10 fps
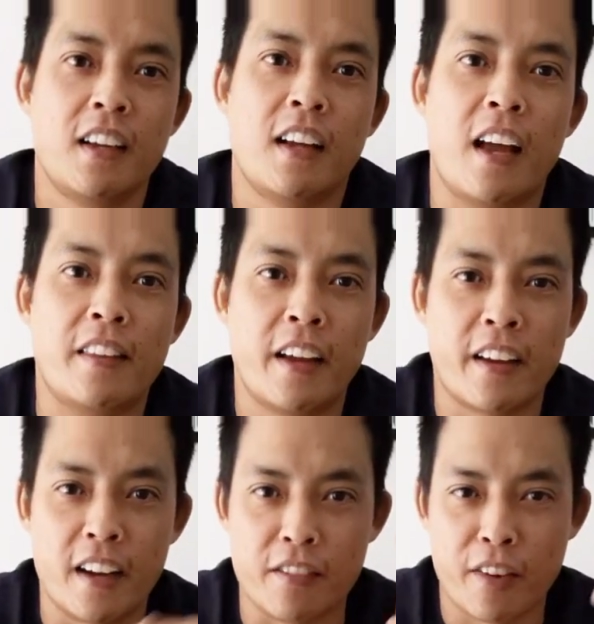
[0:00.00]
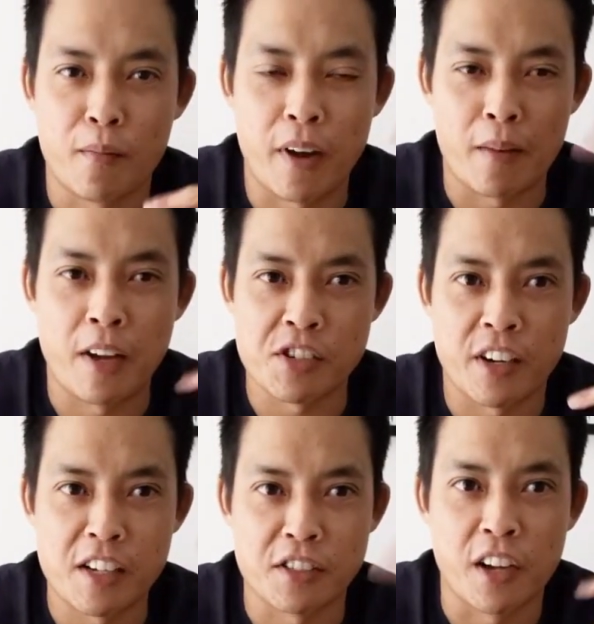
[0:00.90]
and that kind of got my
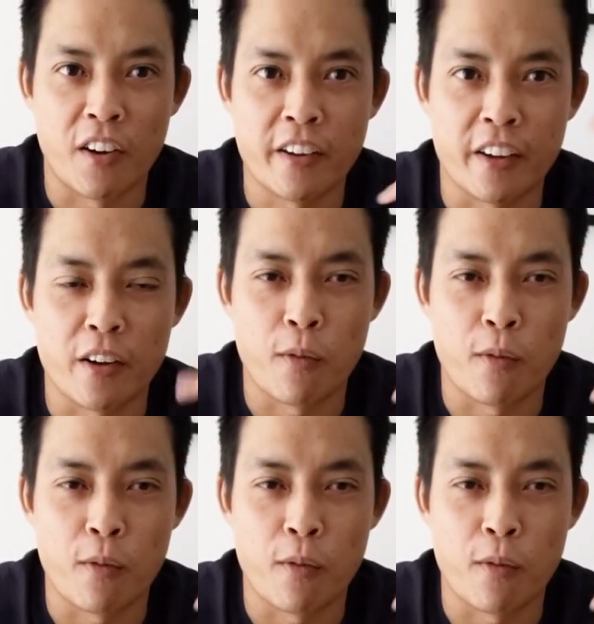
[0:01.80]
imagination going, you know,